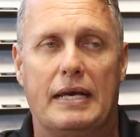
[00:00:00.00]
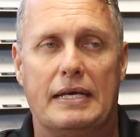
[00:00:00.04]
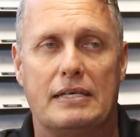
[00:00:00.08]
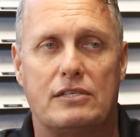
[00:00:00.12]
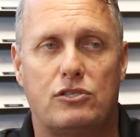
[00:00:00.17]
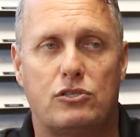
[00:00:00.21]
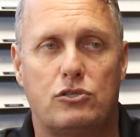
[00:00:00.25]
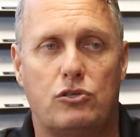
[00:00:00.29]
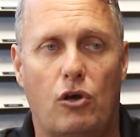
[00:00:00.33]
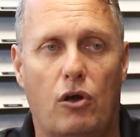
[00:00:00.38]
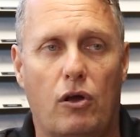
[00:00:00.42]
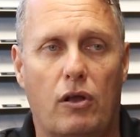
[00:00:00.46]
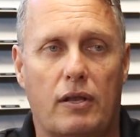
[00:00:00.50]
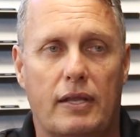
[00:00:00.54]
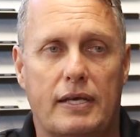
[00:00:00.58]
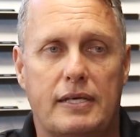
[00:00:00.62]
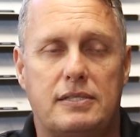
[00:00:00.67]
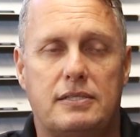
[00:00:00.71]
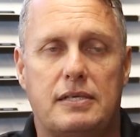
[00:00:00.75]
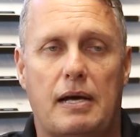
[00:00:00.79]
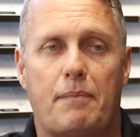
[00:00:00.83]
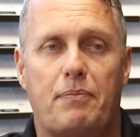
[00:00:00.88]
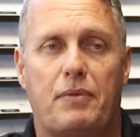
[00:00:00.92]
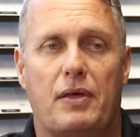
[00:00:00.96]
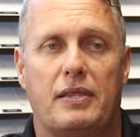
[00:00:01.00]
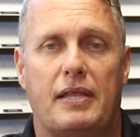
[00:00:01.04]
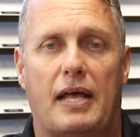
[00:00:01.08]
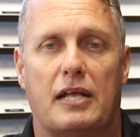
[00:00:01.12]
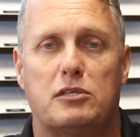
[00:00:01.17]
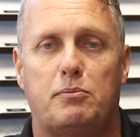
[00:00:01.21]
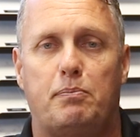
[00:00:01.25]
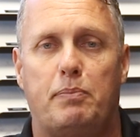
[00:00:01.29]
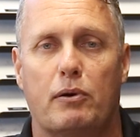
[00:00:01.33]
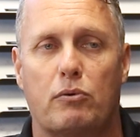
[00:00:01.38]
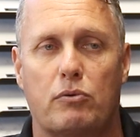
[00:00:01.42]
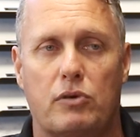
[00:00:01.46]
is certainly something
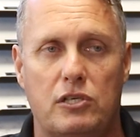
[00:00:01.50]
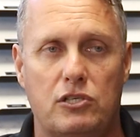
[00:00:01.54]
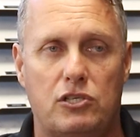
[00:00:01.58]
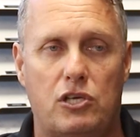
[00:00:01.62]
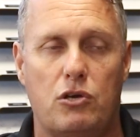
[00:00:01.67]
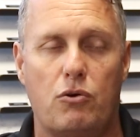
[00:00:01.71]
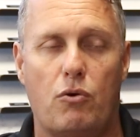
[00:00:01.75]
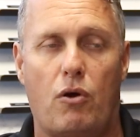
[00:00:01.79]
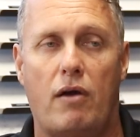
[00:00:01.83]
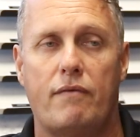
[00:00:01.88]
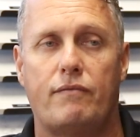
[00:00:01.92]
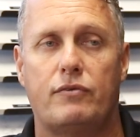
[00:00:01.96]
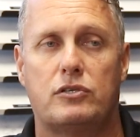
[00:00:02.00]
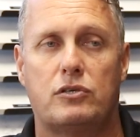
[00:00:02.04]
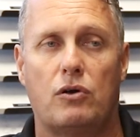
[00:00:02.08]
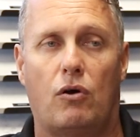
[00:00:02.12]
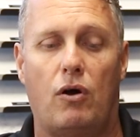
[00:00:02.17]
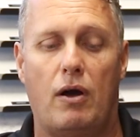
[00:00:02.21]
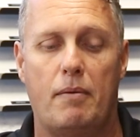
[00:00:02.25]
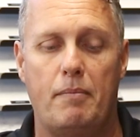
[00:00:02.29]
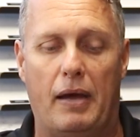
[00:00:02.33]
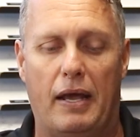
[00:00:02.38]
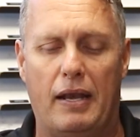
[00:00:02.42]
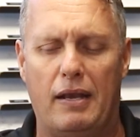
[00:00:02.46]
that's built into you over time.